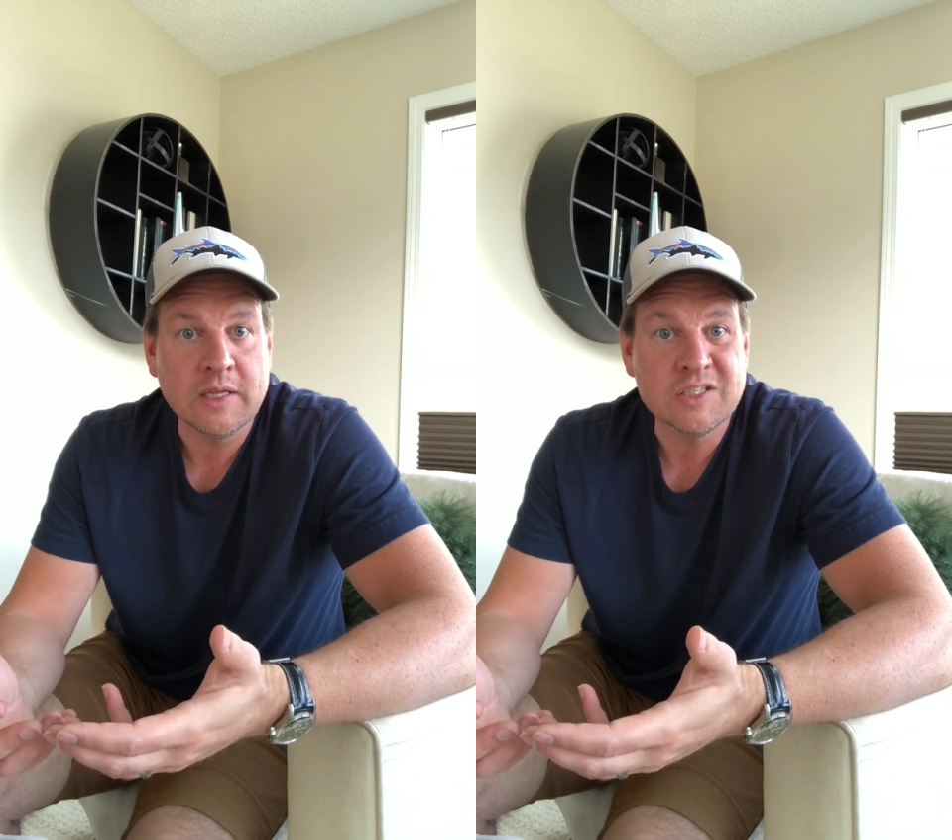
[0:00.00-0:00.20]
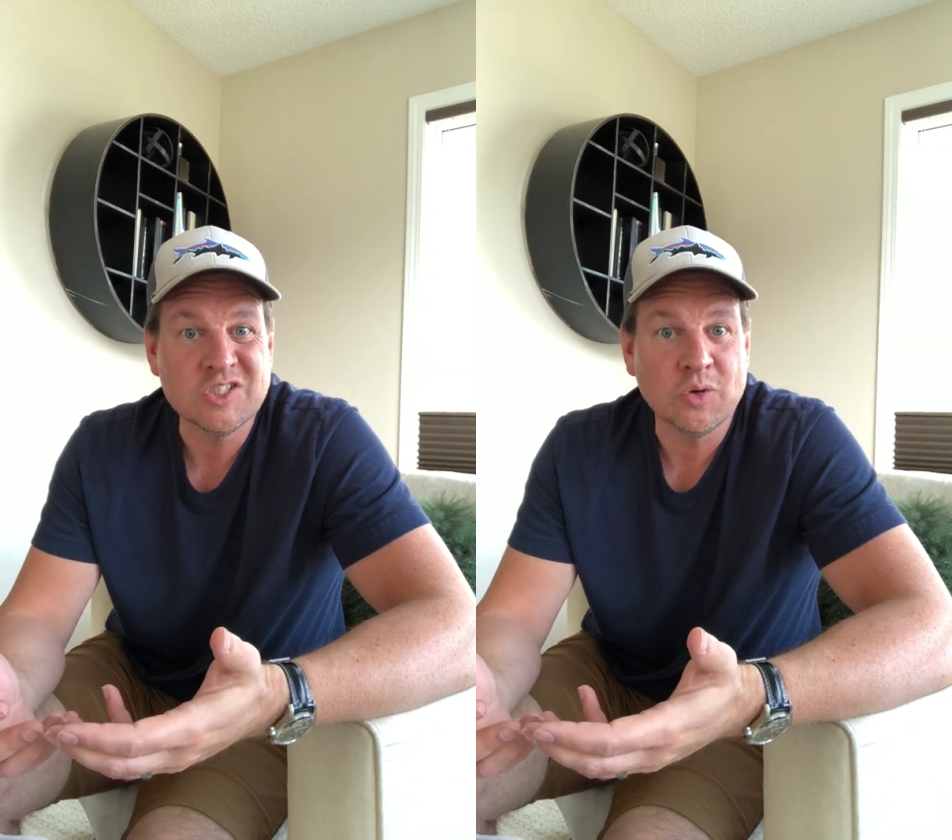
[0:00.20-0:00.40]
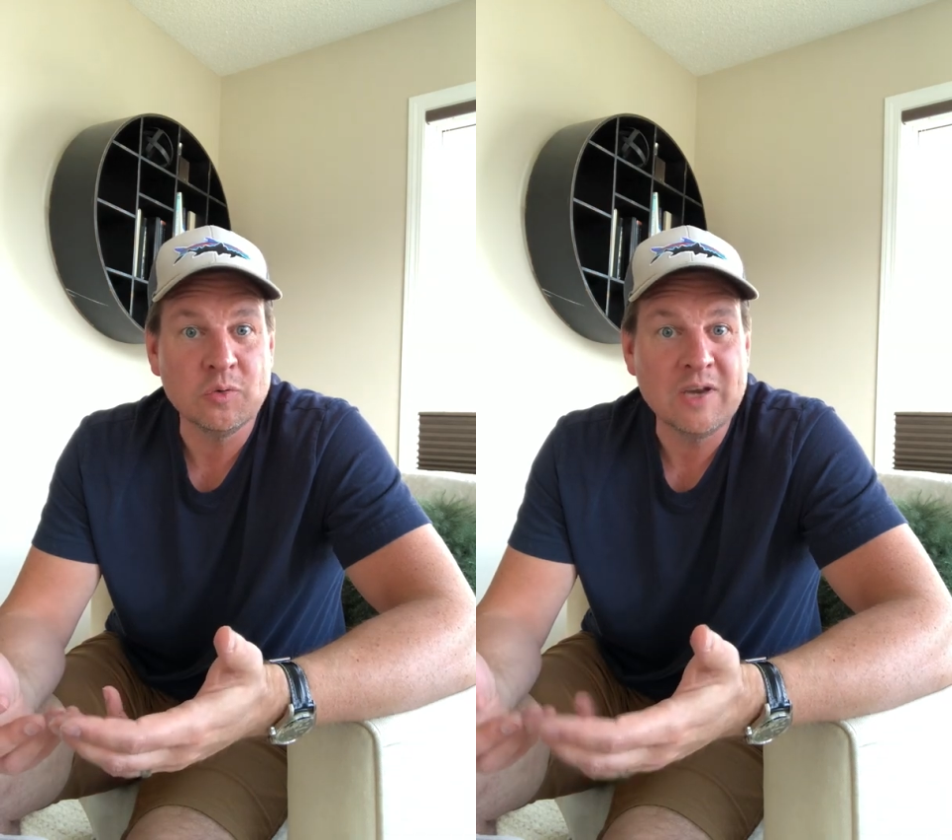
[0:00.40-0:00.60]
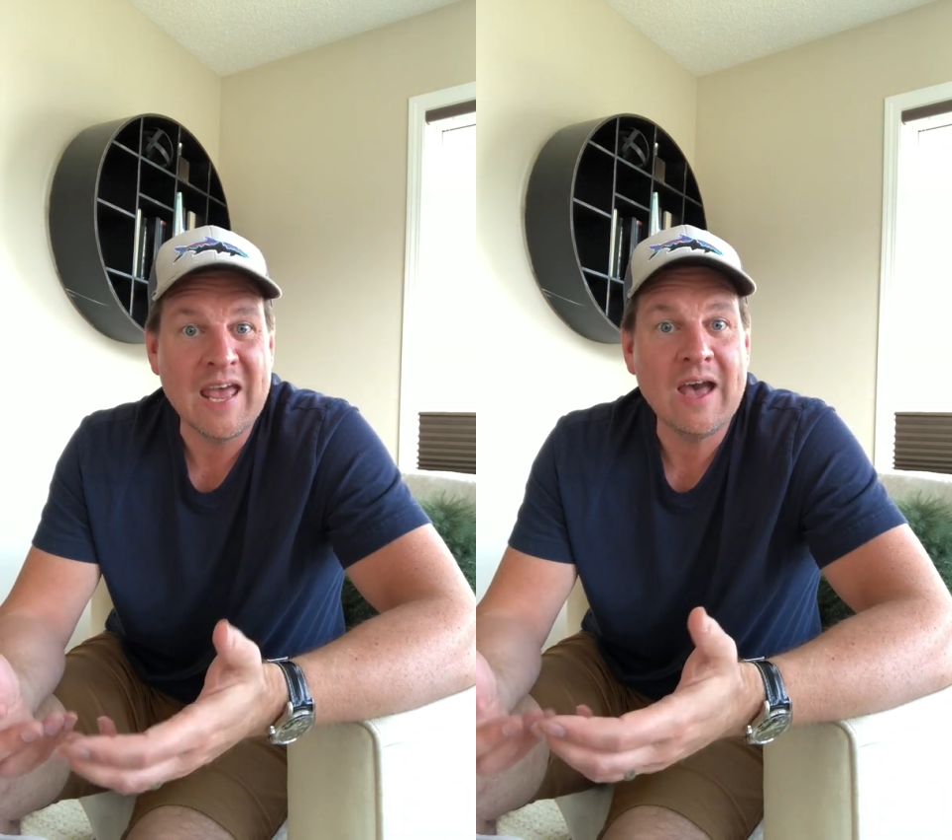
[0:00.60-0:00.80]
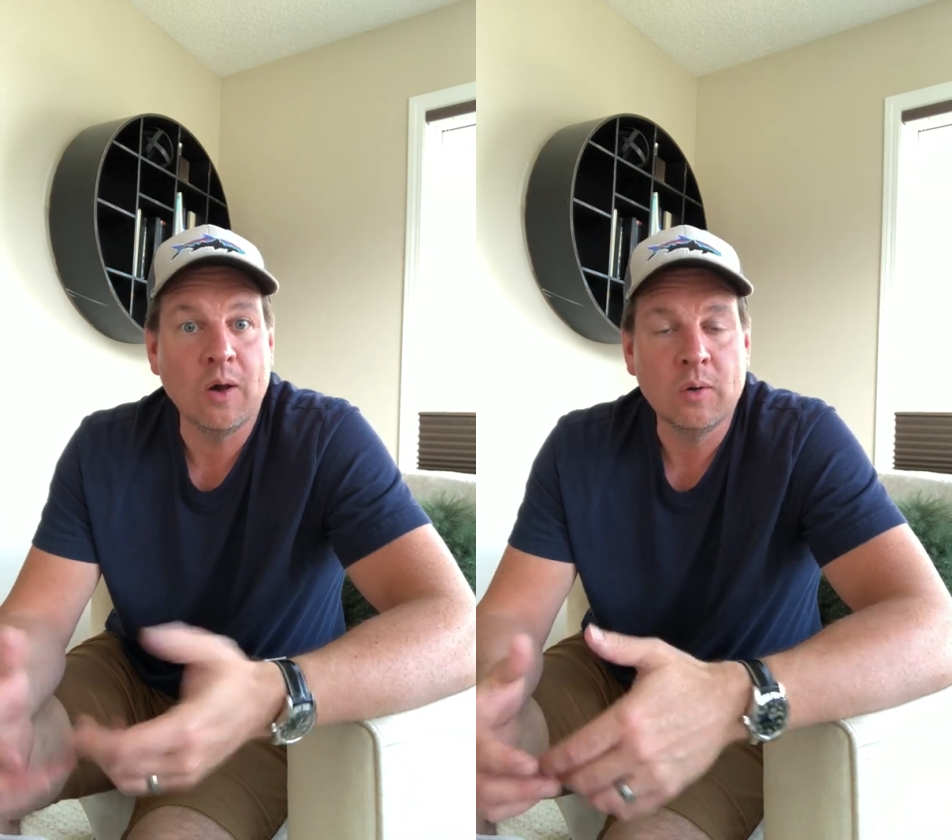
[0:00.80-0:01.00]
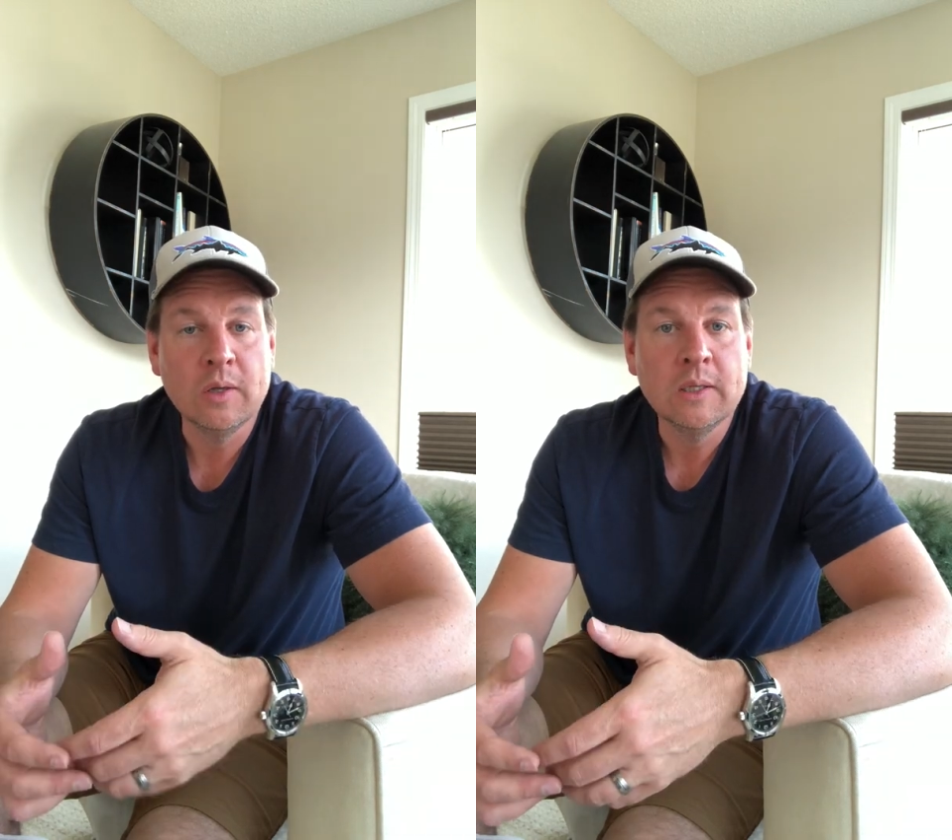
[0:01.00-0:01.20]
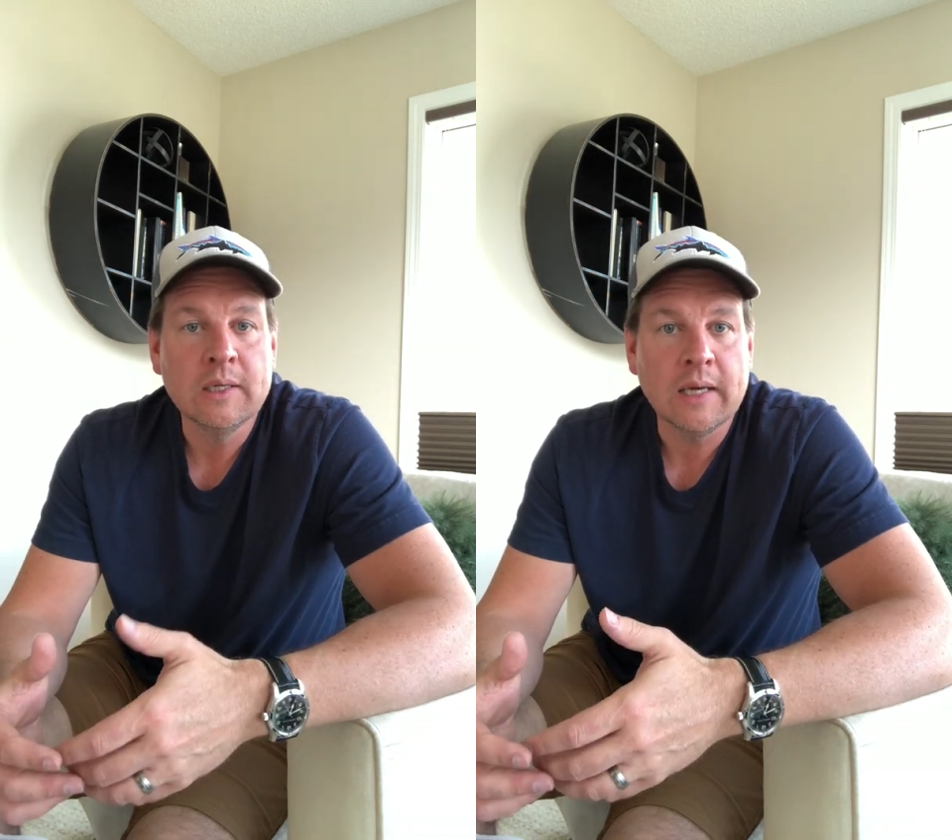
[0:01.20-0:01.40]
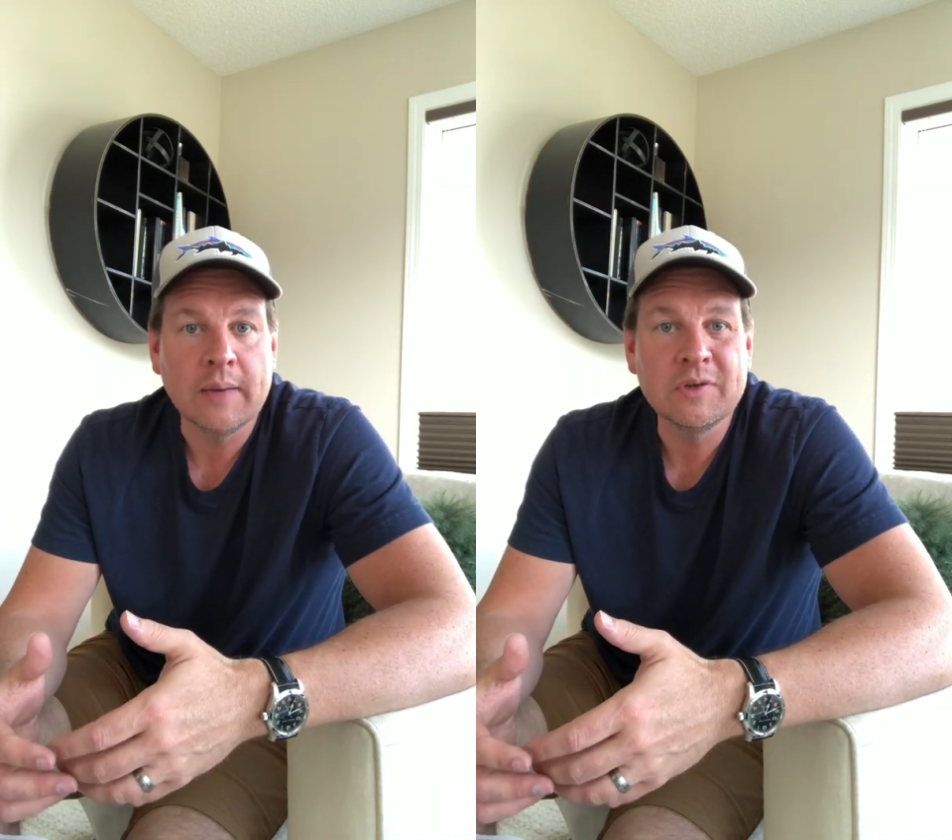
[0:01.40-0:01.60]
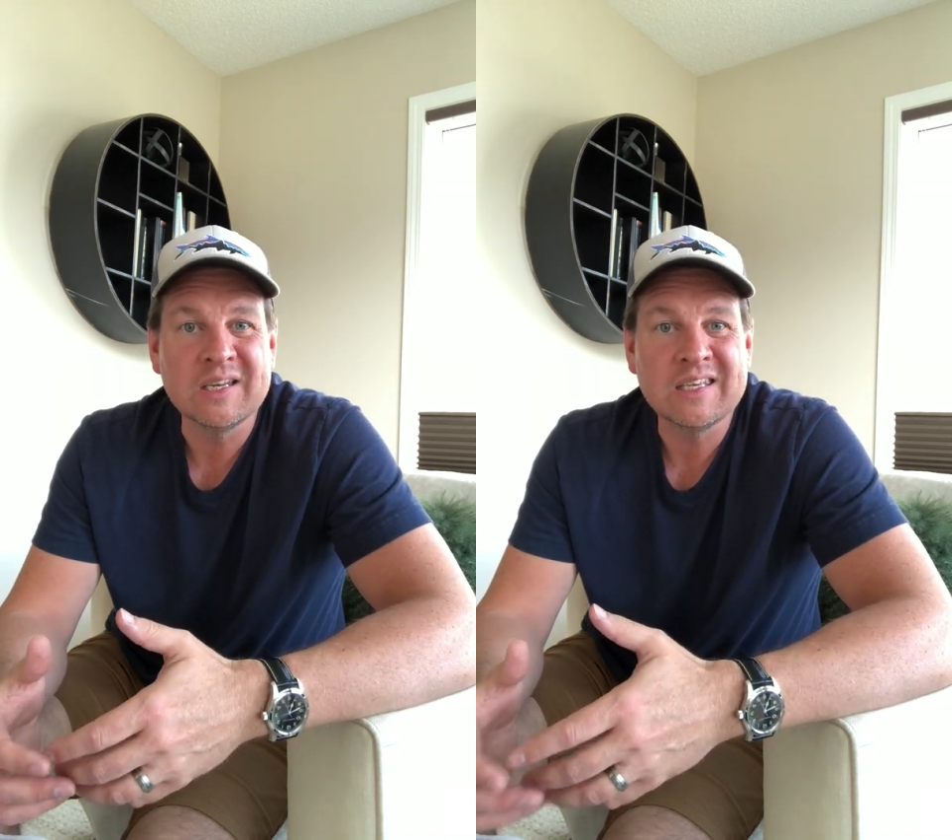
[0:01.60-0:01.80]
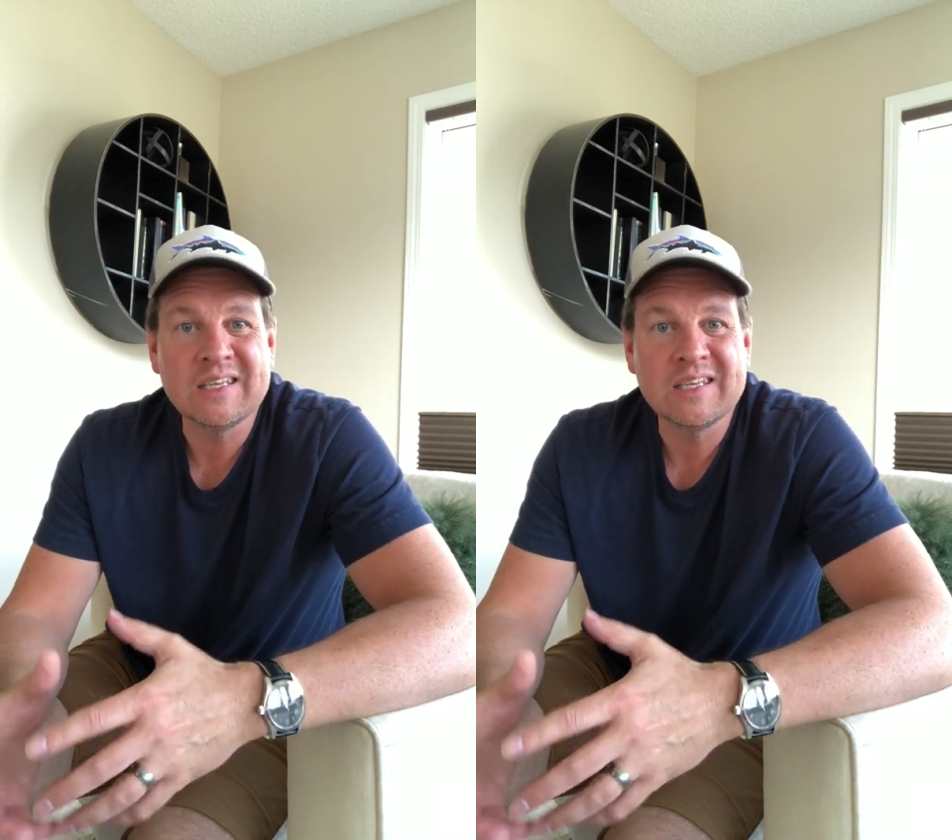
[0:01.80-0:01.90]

And so now I'm going to